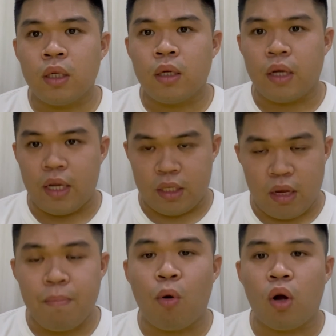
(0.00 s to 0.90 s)
is
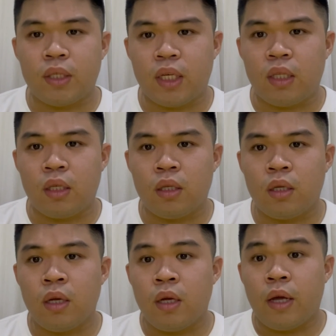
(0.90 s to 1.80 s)
important
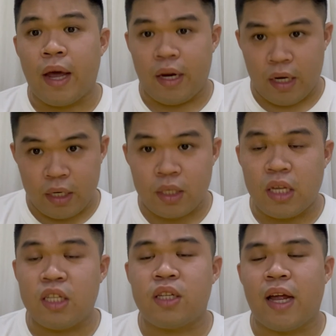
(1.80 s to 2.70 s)
and it is
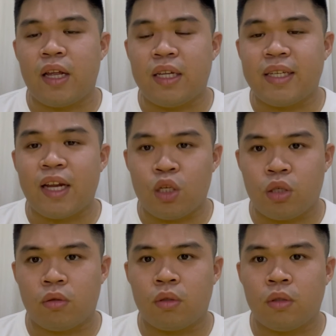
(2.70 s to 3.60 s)

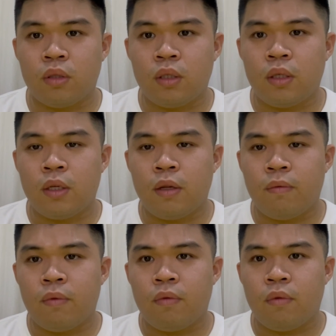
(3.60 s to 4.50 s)
essential.
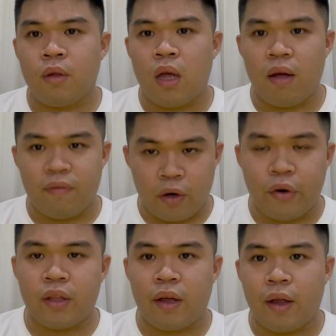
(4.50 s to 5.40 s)
Have a great
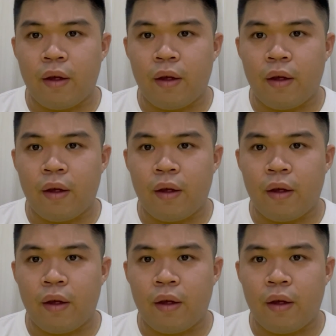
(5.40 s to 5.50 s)
day.